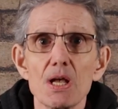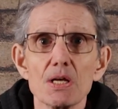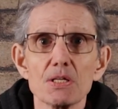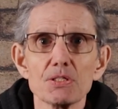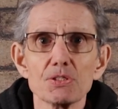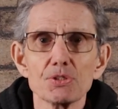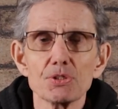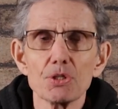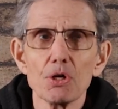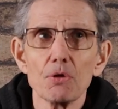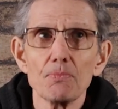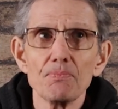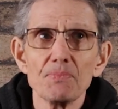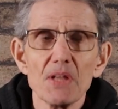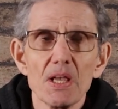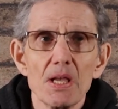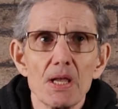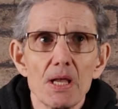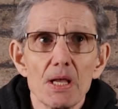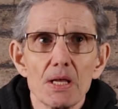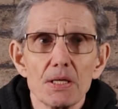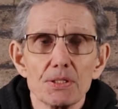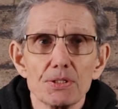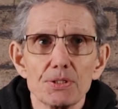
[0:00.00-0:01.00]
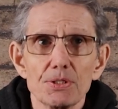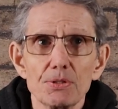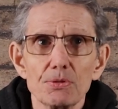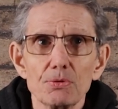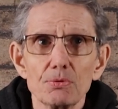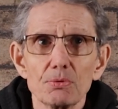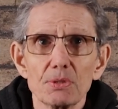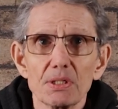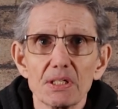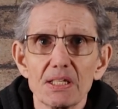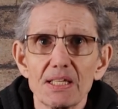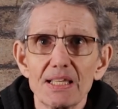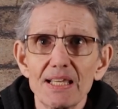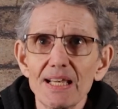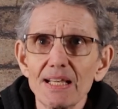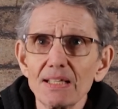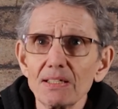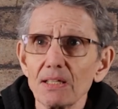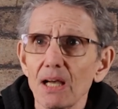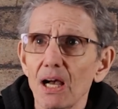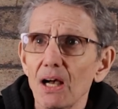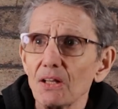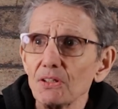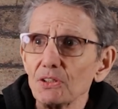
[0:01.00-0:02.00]
So you
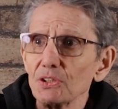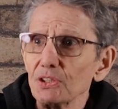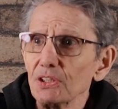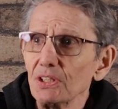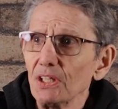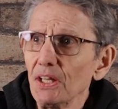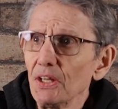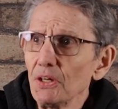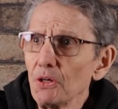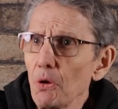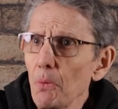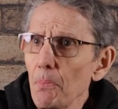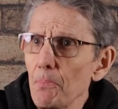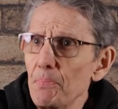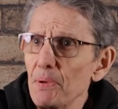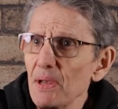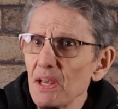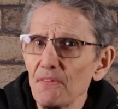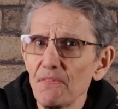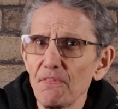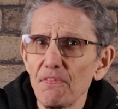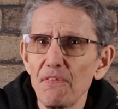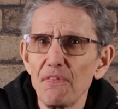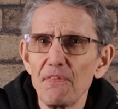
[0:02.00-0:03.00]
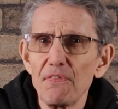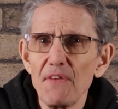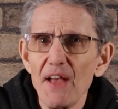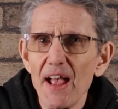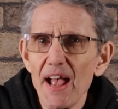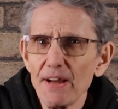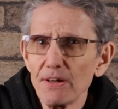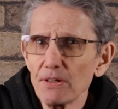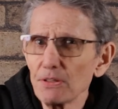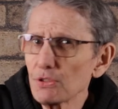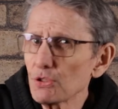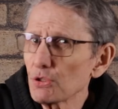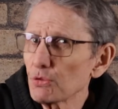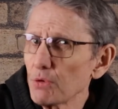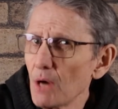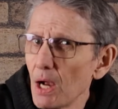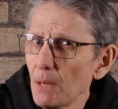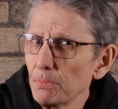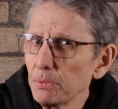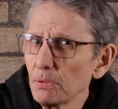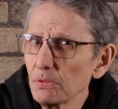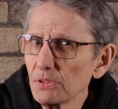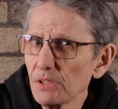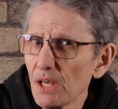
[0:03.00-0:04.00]
get a little bit fatter
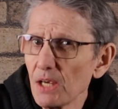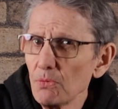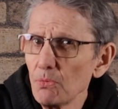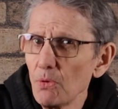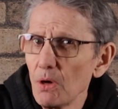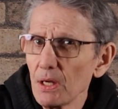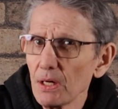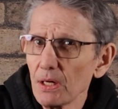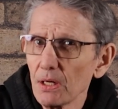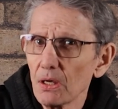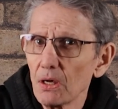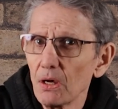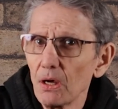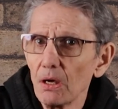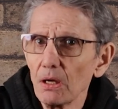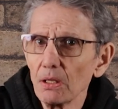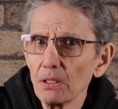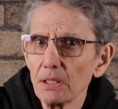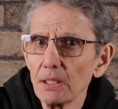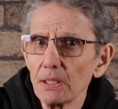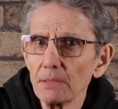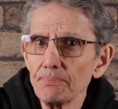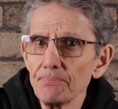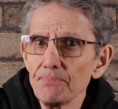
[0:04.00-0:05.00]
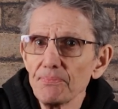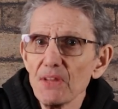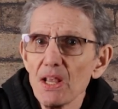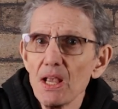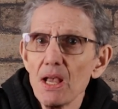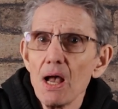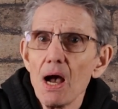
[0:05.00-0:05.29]
trebles, I want to call it,